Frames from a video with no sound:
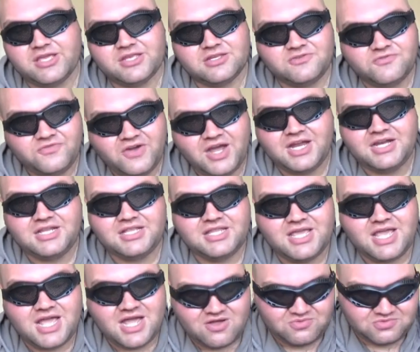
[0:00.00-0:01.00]
is
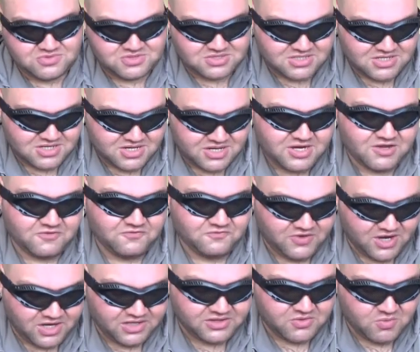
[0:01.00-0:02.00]
finally out and I
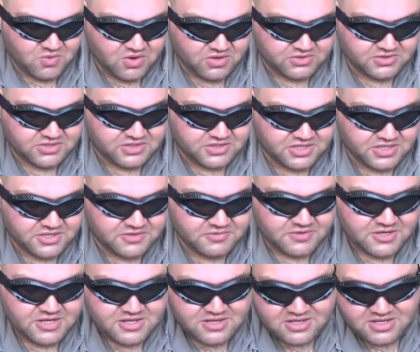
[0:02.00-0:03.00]
finally watched it.
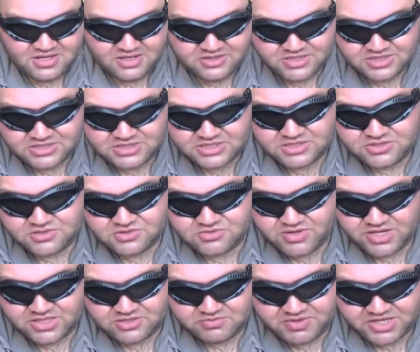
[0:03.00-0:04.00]
And this is
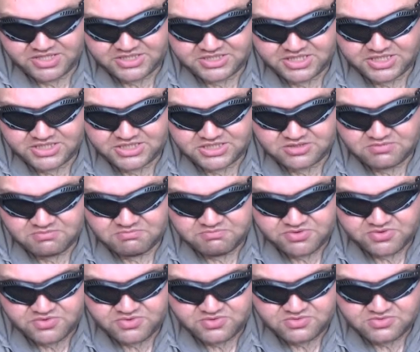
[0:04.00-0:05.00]
directed by Jason
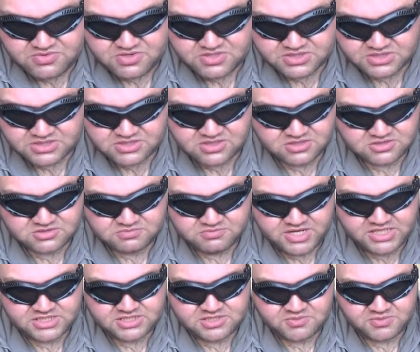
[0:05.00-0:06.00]
Boone, stars
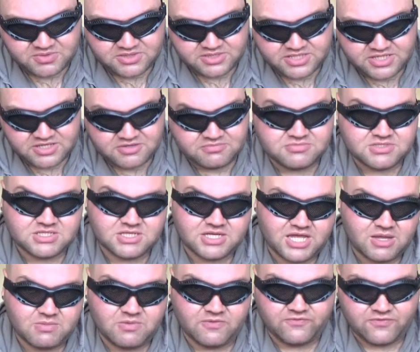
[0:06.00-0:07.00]
Maisie Williams,
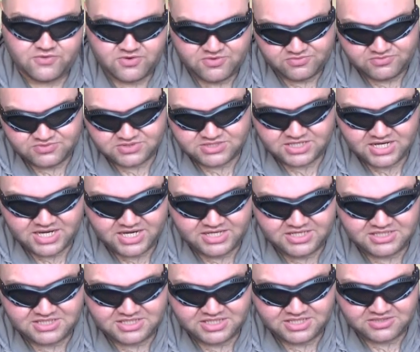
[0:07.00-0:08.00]
Game of Thrones,
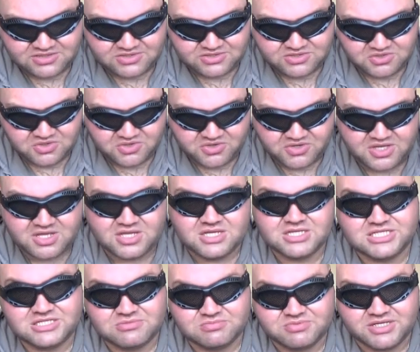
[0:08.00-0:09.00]
Anya Taylor Joy,
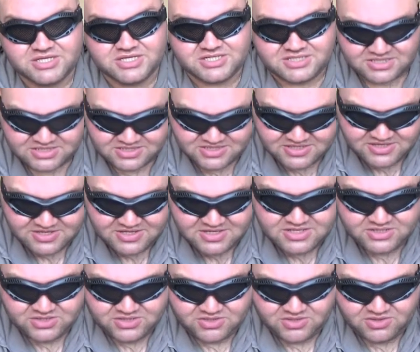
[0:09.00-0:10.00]
Split,
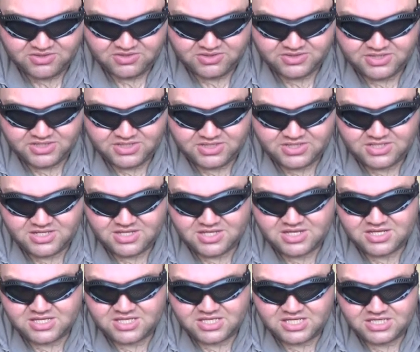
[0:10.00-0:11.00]

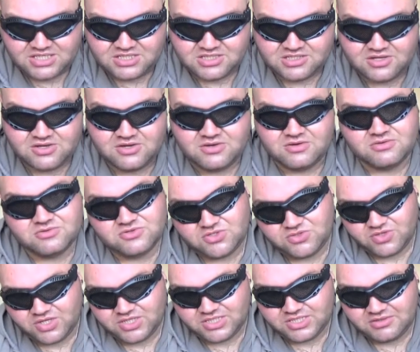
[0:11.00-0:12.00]
Charlie Heaton,
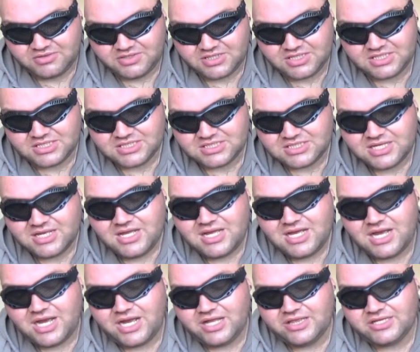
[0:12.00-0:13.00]
Stranger Things,
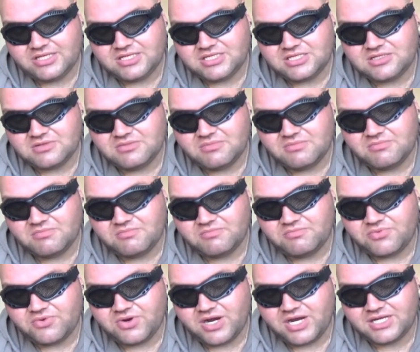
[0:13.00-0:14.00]
Alice
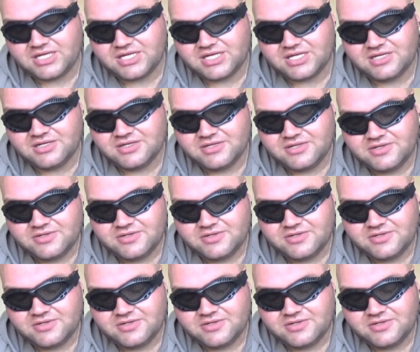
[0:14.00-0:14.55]
Braga,